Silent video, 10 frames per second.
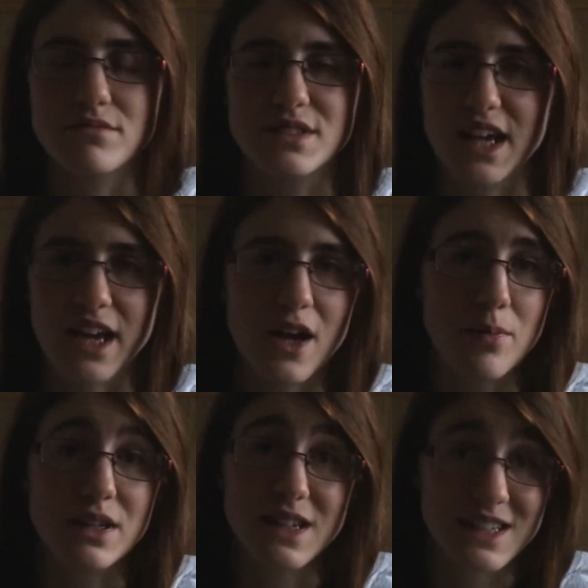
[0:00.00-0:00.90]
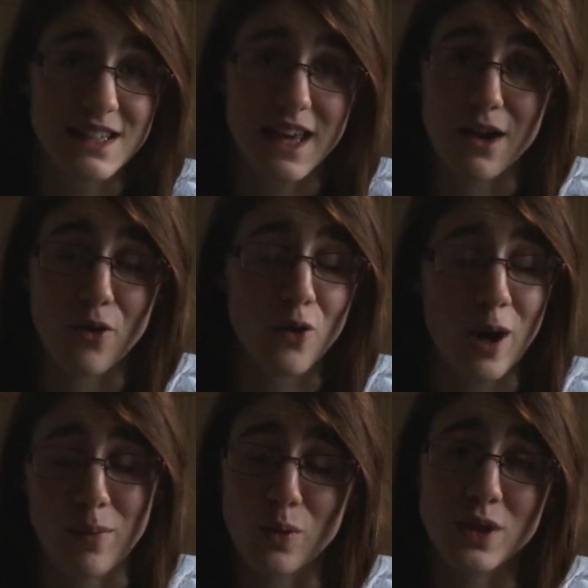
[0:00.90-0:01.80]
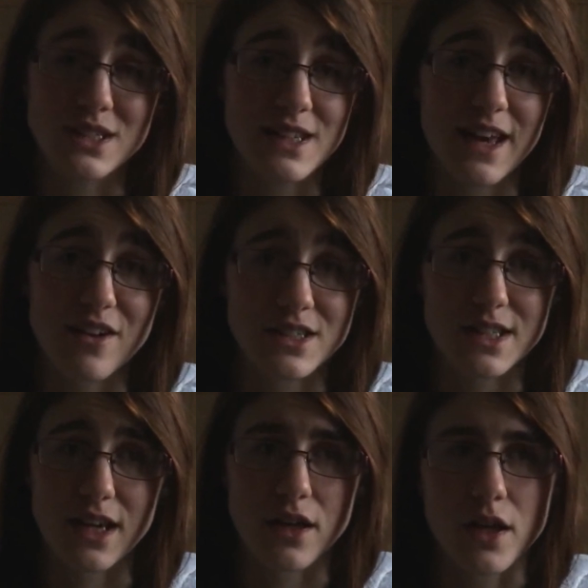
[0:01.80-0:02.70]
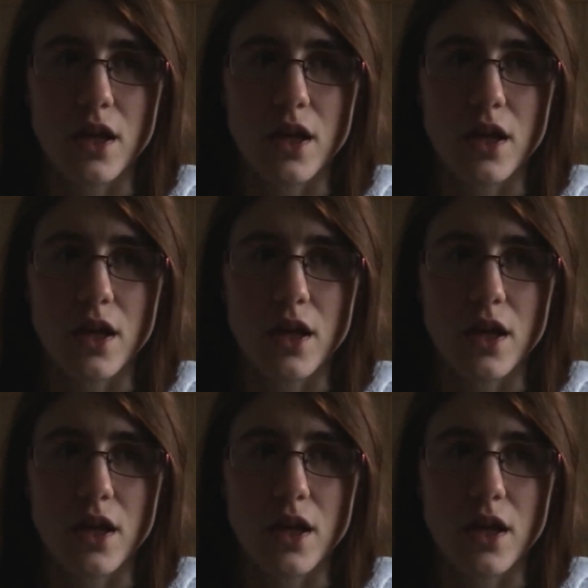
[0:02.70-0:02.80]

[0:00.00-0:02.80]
say a couple of days later or a couple of weeks later it's like,